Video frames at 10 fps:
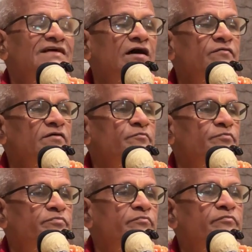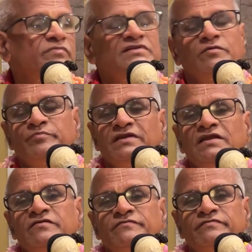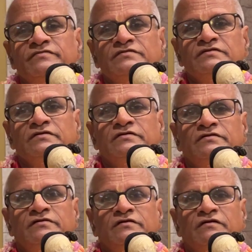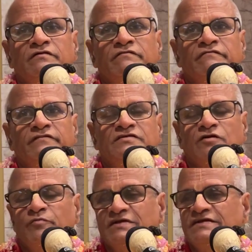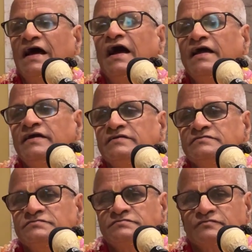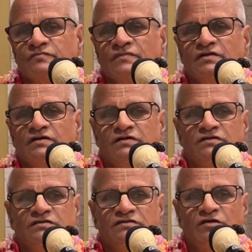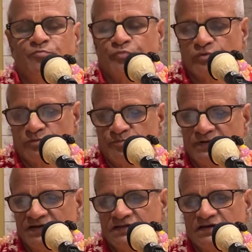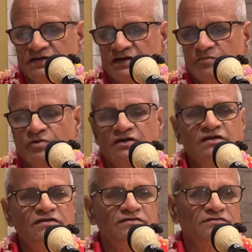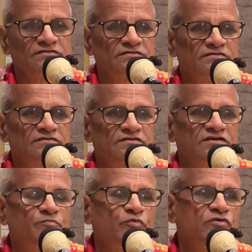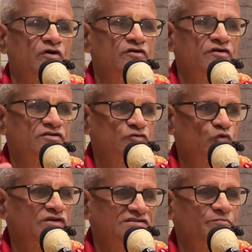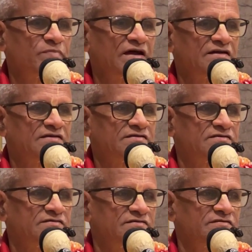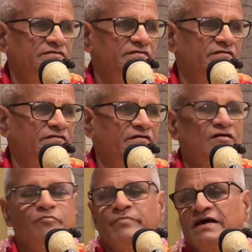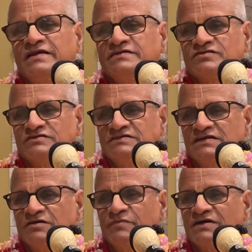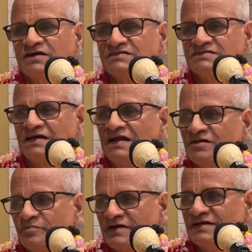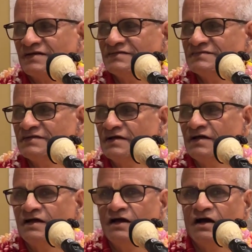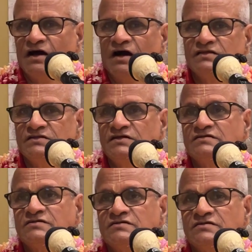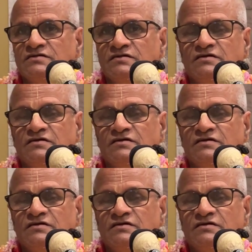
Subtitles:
they believe if somebody die, they bring the dead body, they put under tulasi plant on Bali Sajja, they make a sand bed. And this